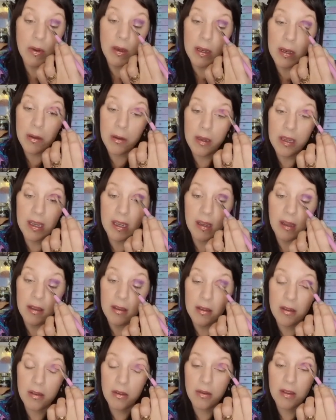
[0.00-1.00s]
but I know he
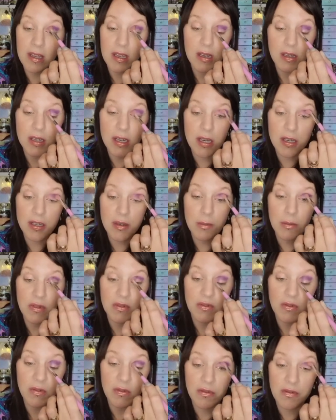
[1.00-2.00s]
has to do the injection
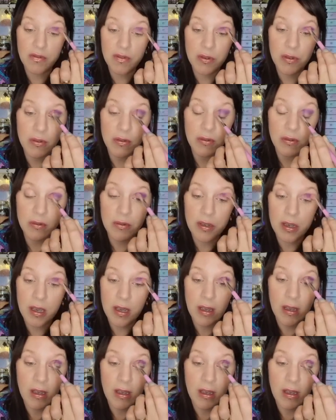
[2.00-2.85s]
before food.